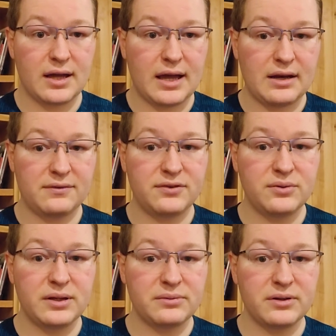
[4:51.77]
And if you
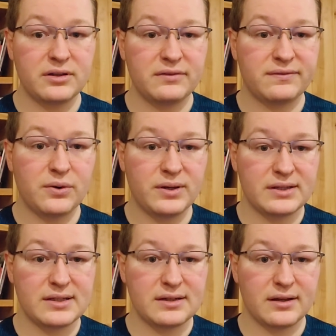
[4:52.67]
can really focus
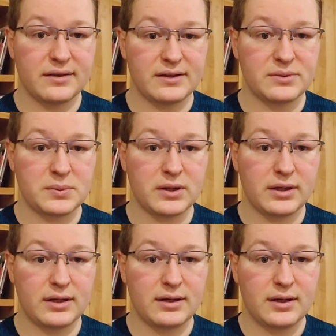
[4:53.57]
in on this one,